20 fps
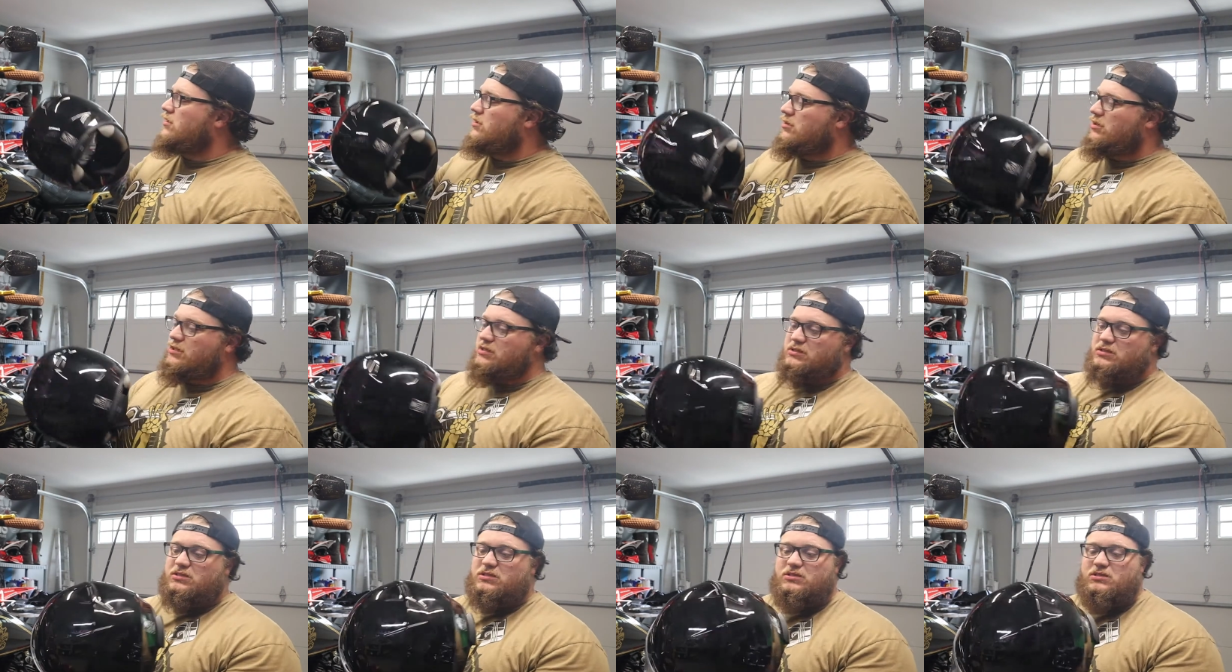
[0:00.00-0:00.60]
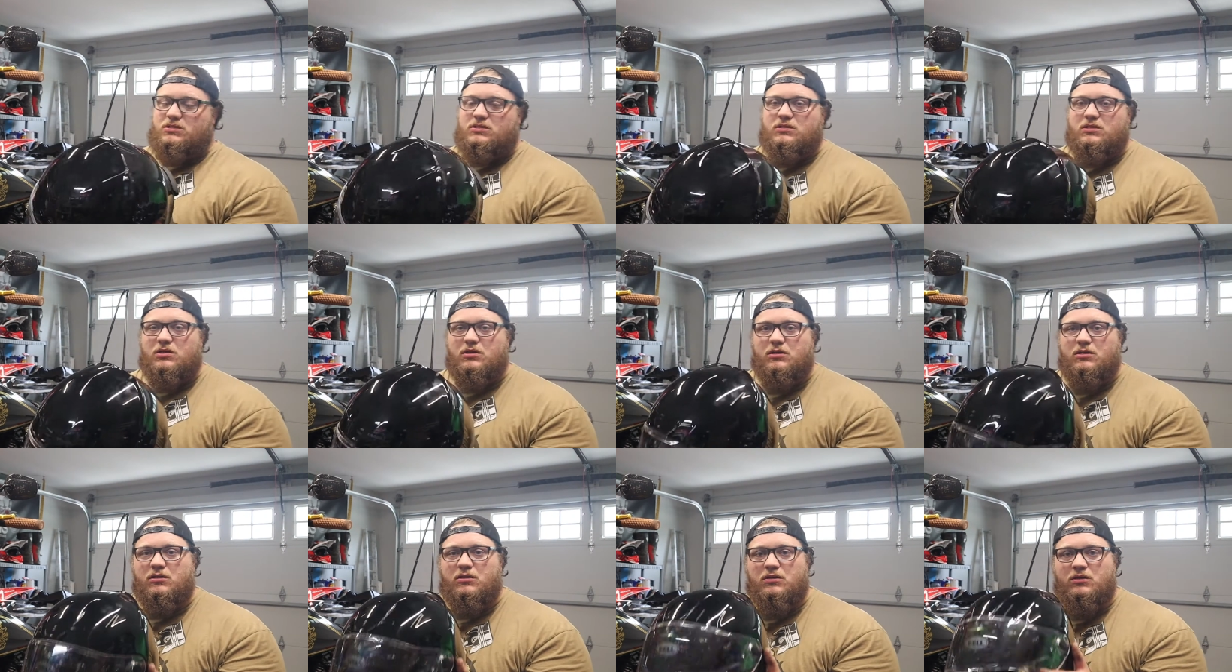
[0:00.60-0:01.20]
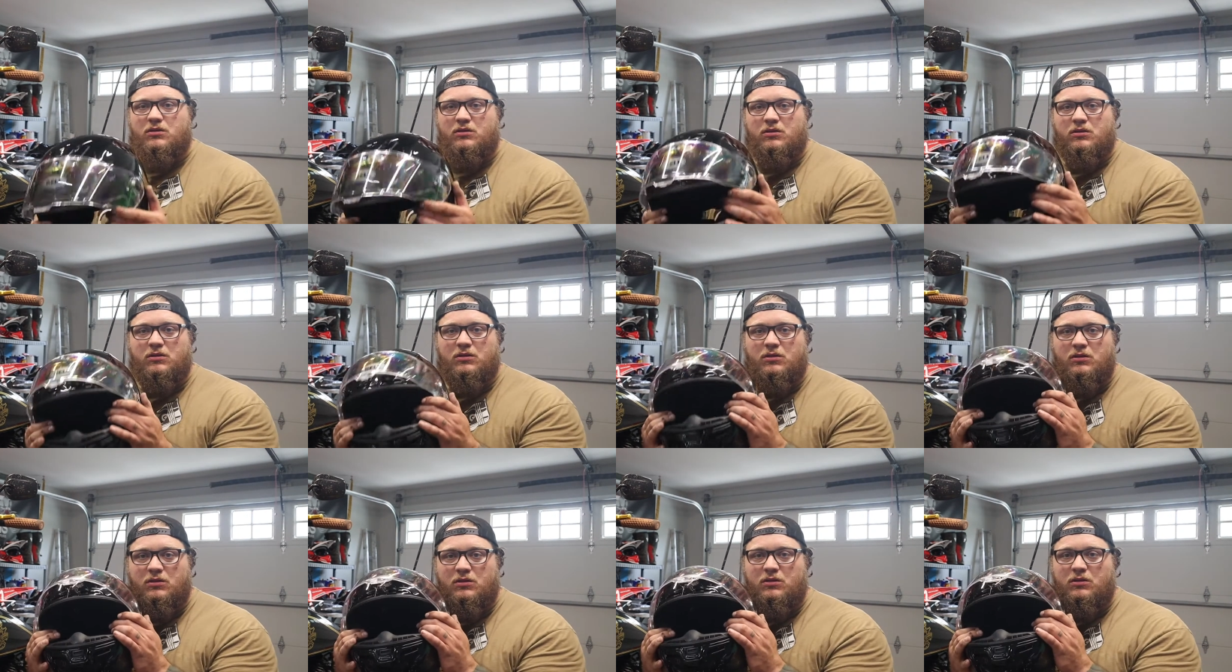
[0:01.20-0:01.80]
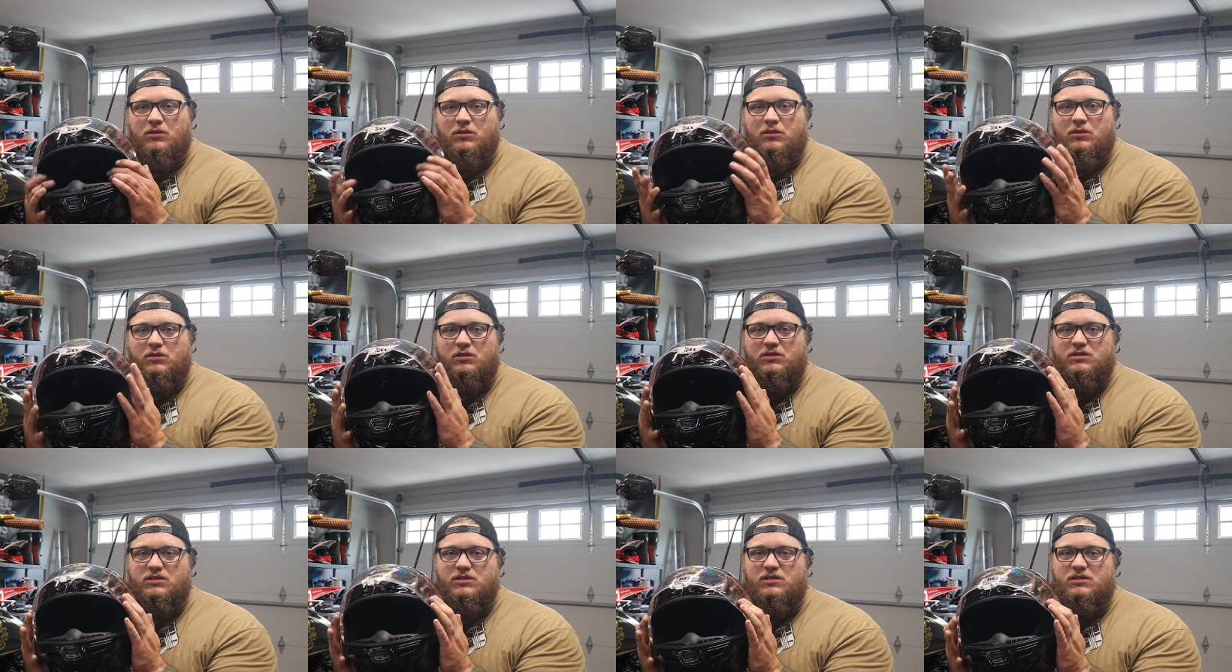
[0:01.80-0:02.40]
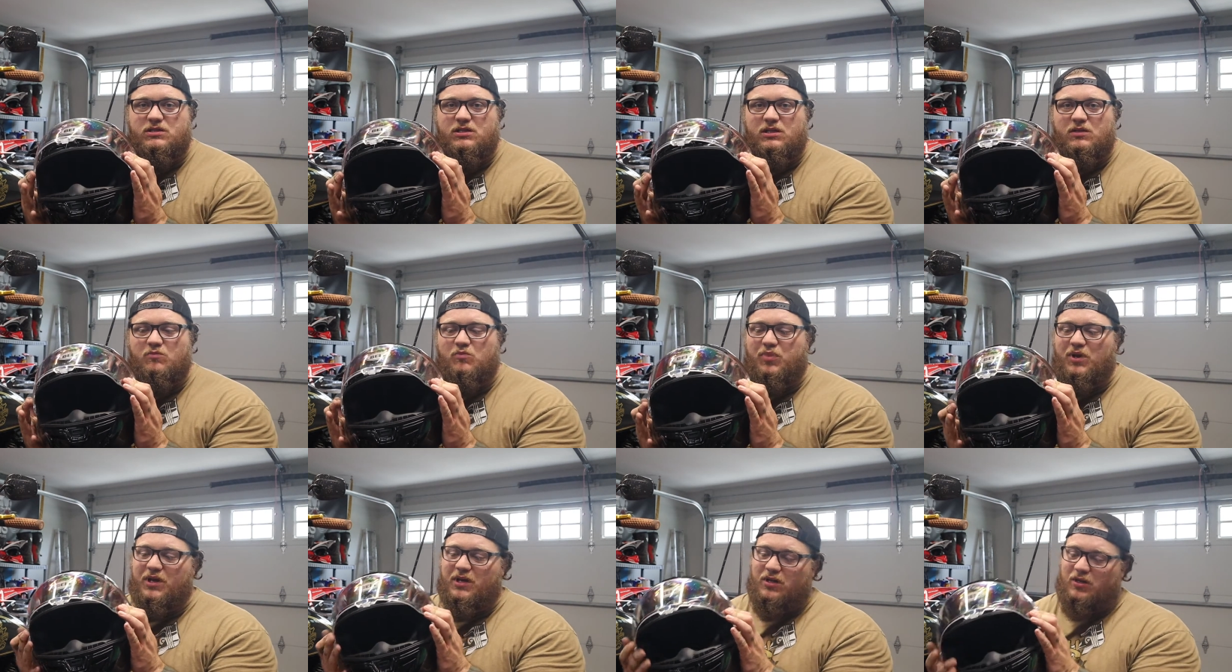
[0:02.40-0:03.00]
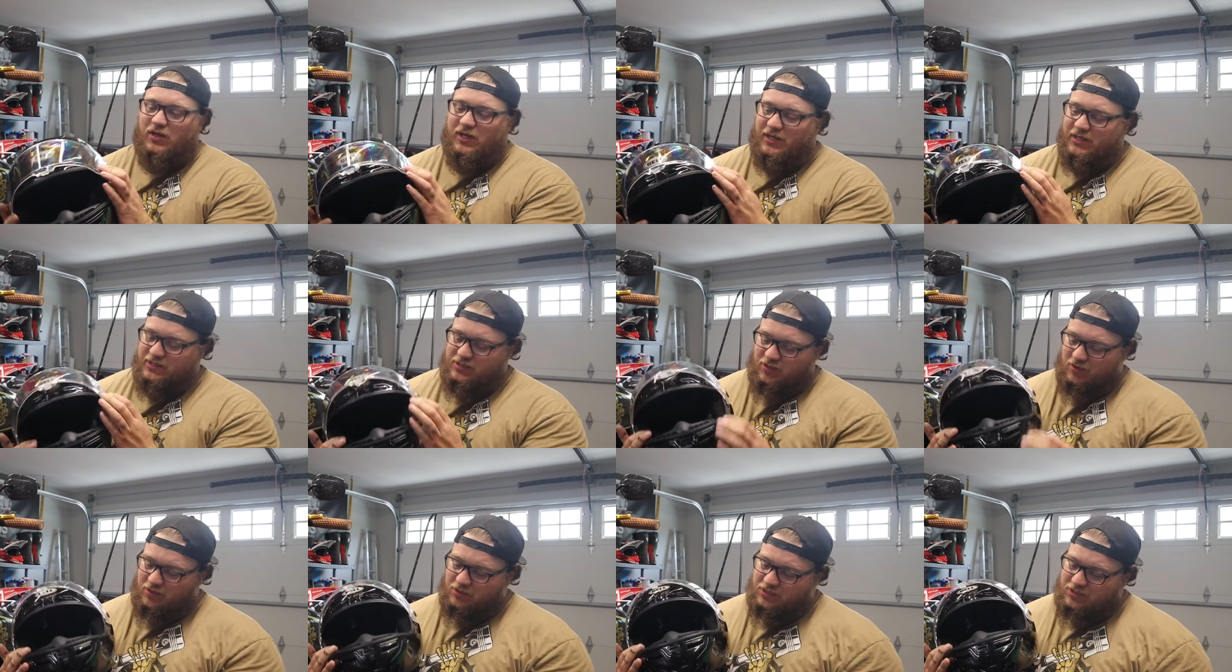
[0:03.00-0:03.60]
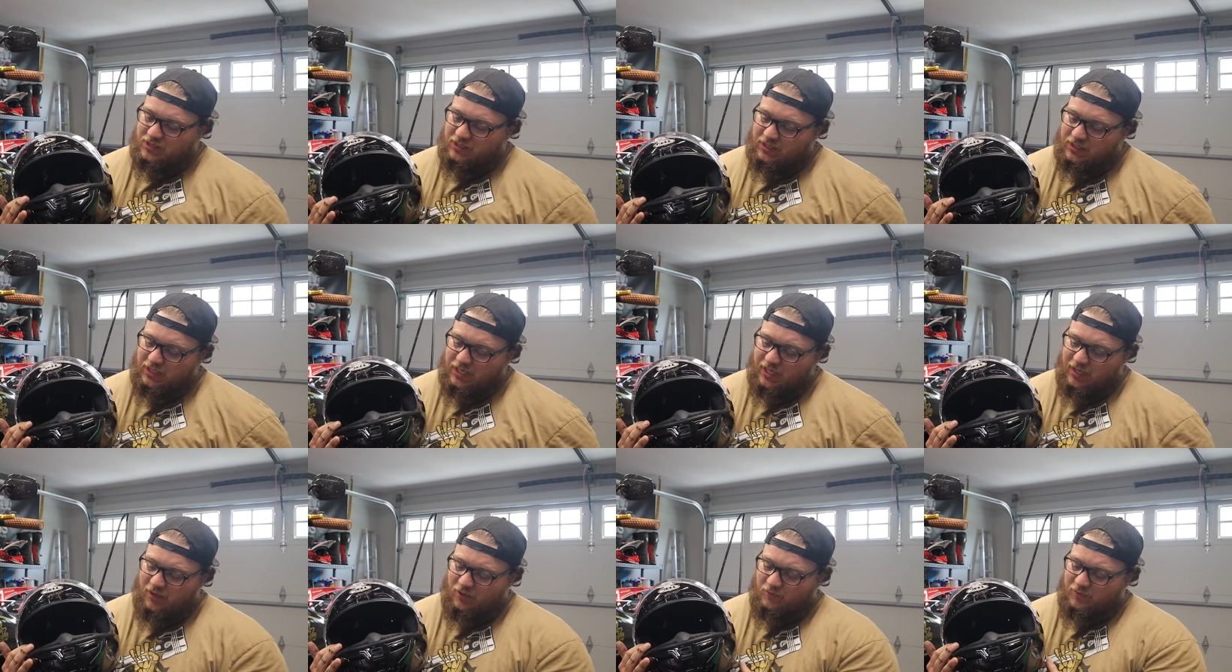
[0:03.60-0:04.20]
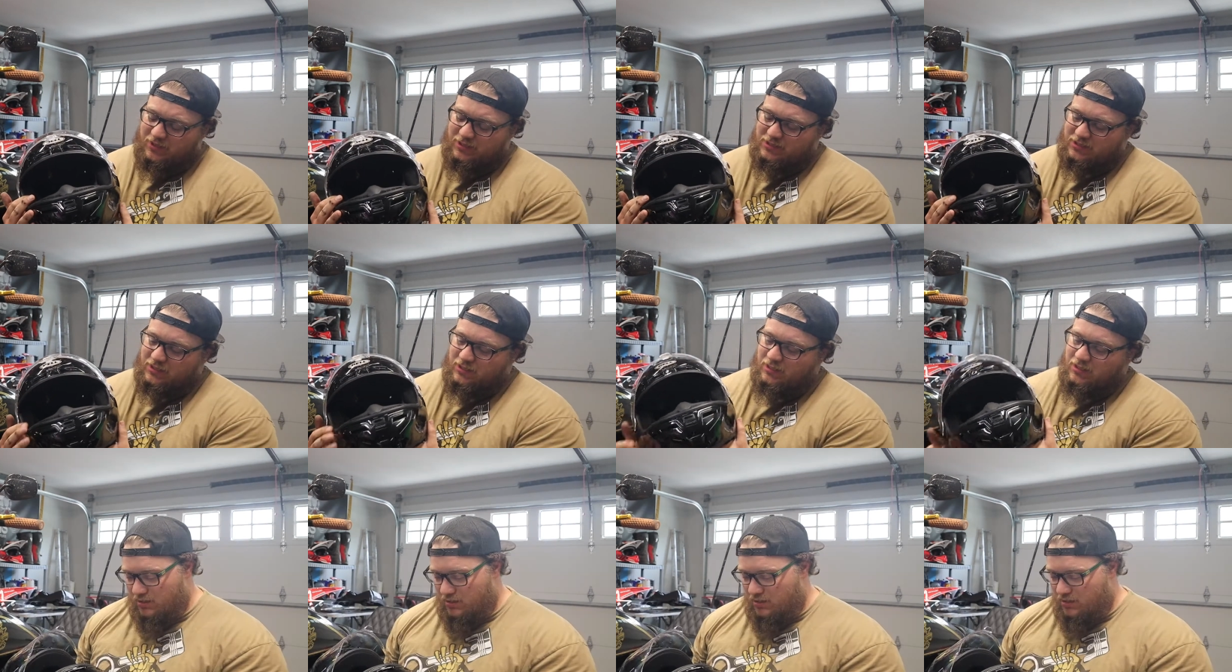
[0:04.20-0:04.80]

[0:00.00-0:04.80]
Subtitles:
this. This is the Bell SRT helmet.